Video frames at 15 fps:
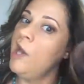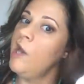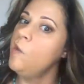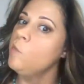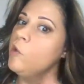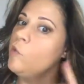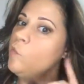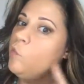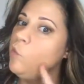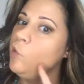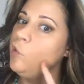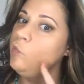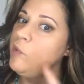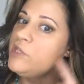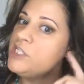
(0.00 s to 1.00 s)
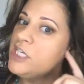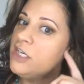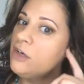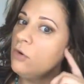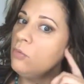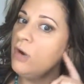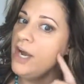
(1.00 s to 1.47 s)
I'm going to pull in my cheek,
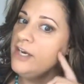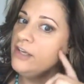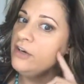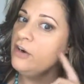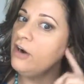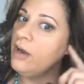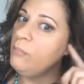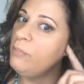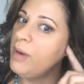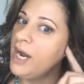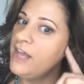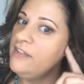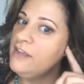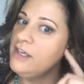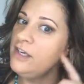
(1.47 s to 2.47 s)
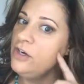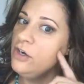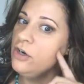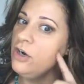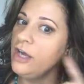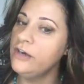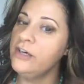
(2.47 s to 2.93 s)
go right here by the
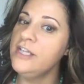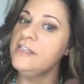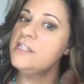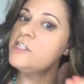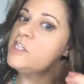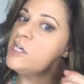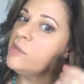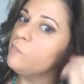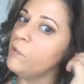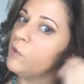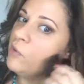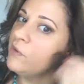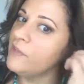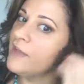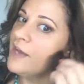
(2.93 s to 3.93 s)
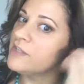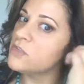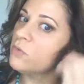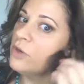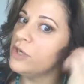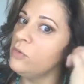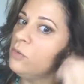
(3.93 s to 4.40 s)
ear, underneath the cheekbone.
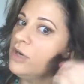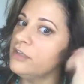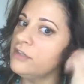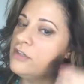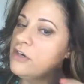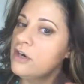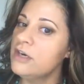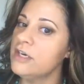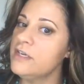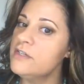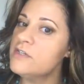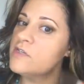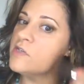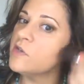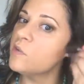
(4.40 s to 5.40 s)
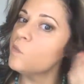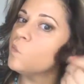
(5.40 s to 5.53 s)
That's where you want it the darkest,